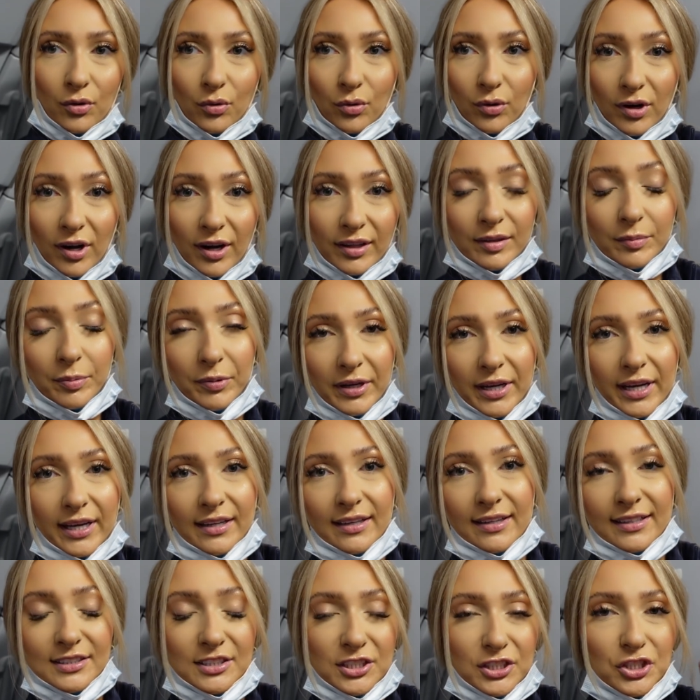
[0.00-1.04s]
We're on the
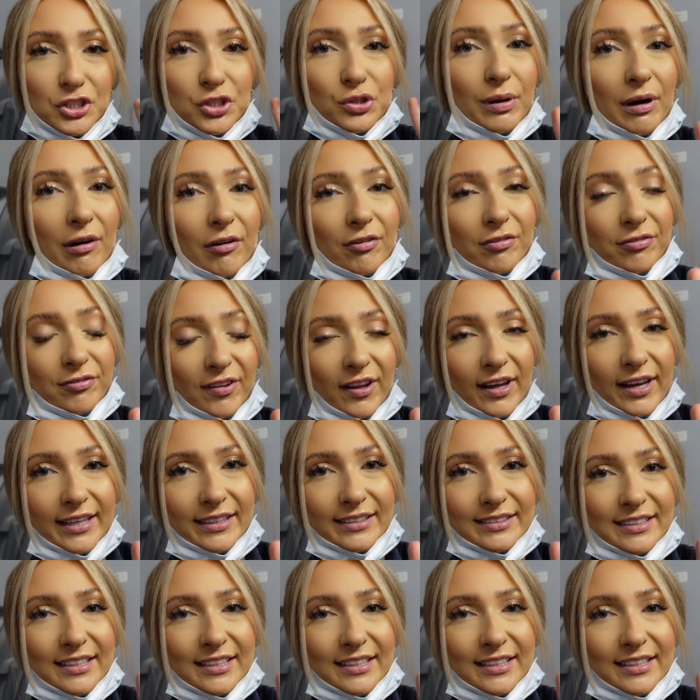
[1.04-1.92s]
plane. It's a 2-hour flight.